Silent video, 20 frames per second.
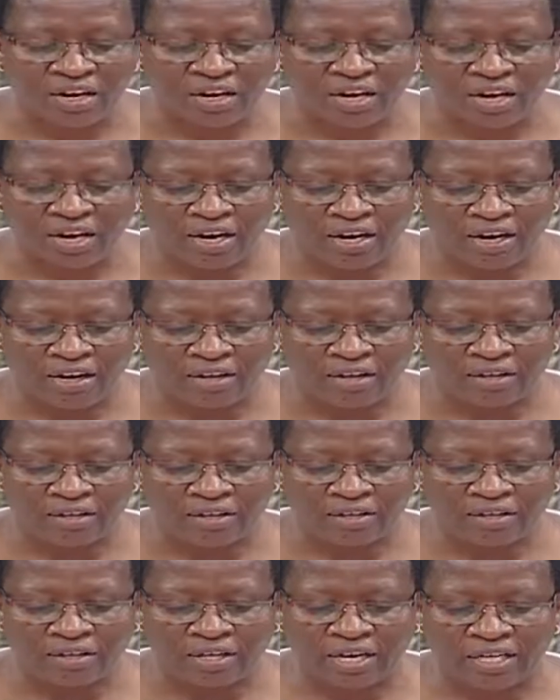
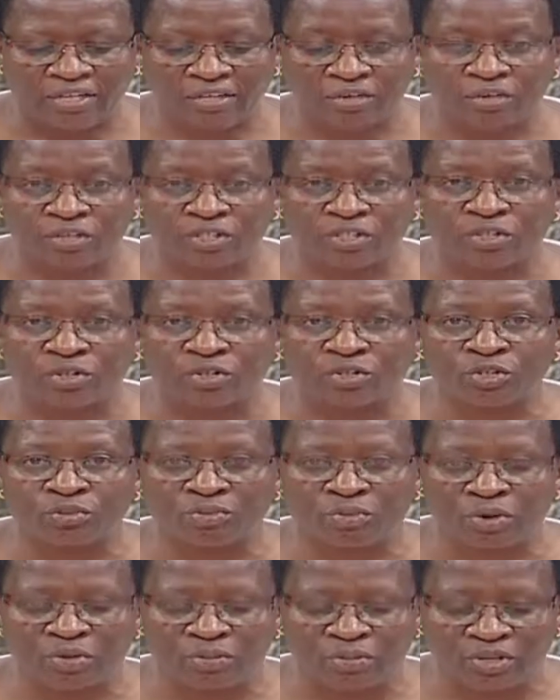and also to
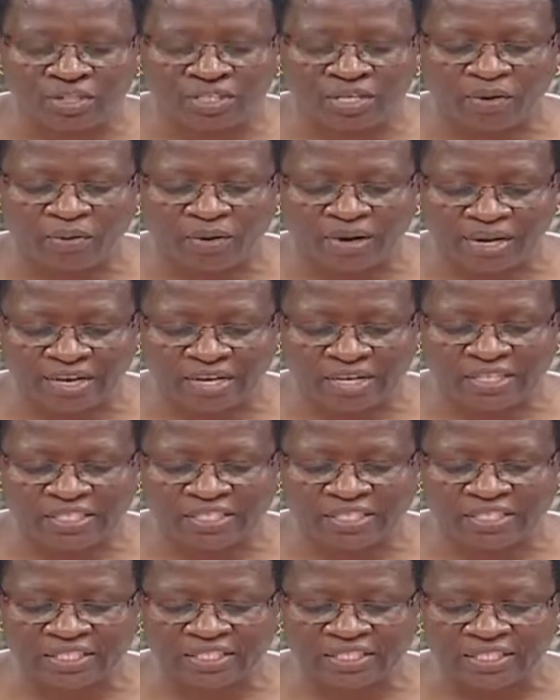promote
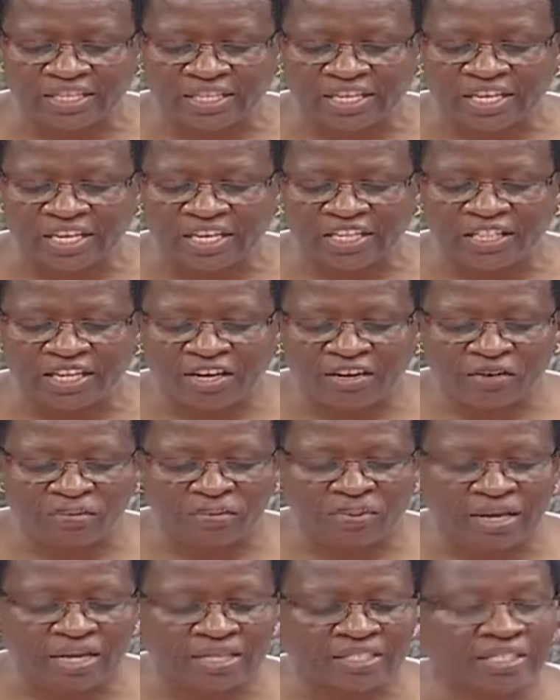awareness in the hope
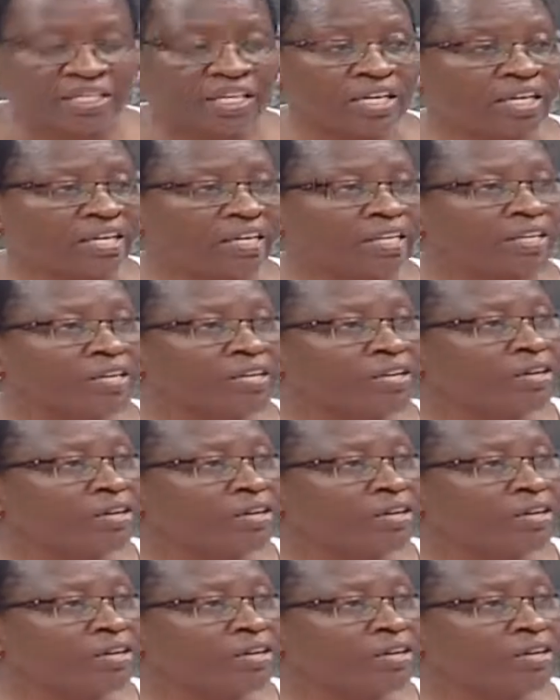that